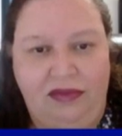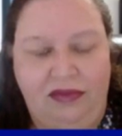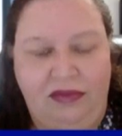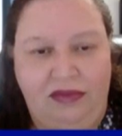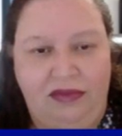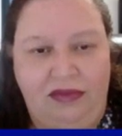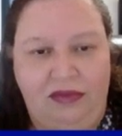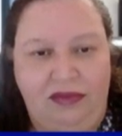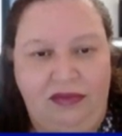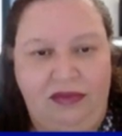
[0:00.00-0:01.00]

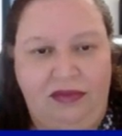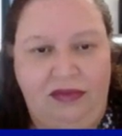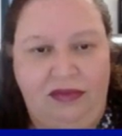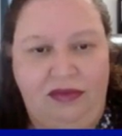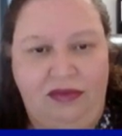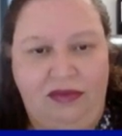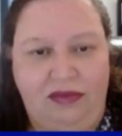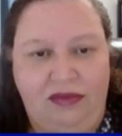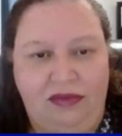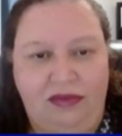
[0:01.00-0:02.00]

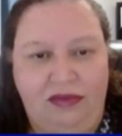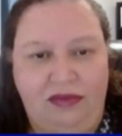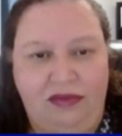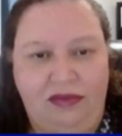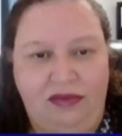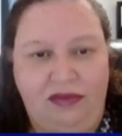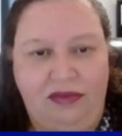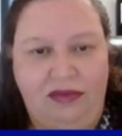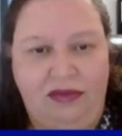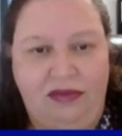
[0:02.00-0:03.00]

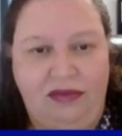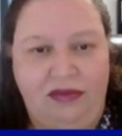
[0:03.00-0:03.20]
This person isn't speaking.